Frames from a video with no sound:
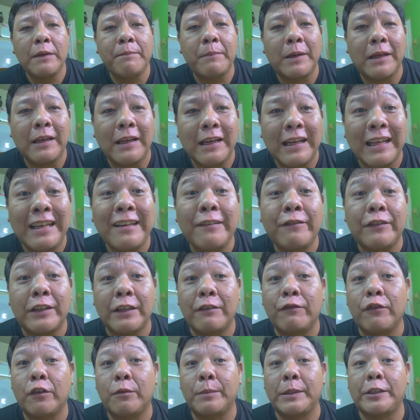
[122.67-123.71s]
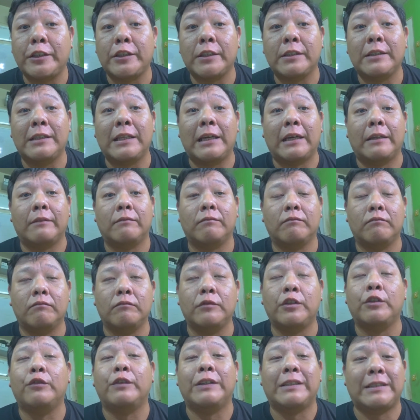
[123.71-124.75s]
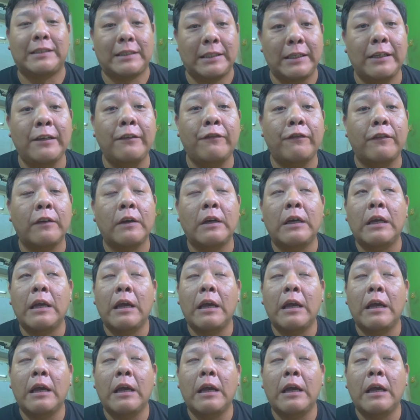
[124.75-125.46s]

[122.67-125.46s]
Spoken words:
believe the information that you receive,